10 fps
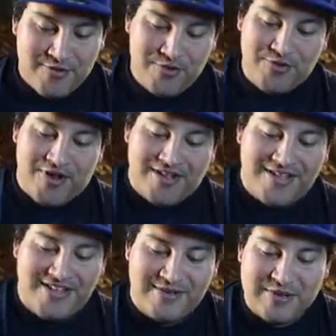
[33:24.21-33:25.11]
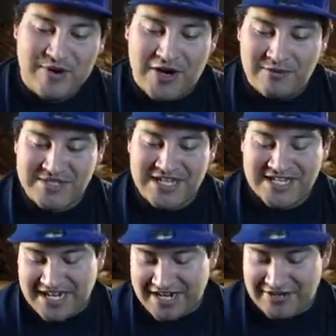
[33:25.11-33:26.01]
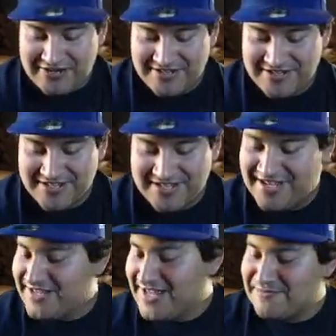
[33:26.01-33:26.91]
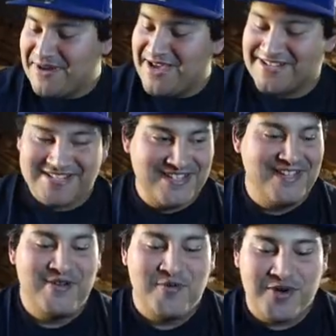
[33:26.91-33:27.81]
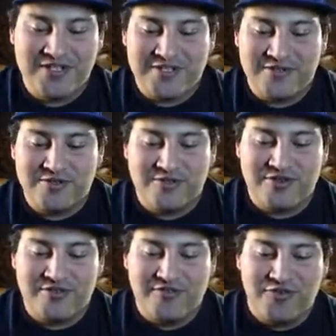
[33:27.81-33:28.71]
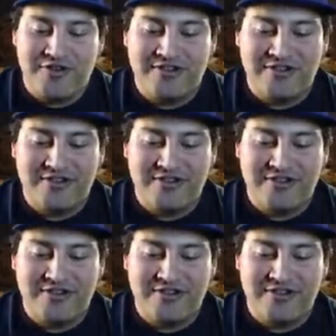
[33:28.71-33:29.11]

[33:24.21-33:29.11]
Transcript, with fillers: Woo! Arm's getting tired. A lot of packs. One, two, three, four.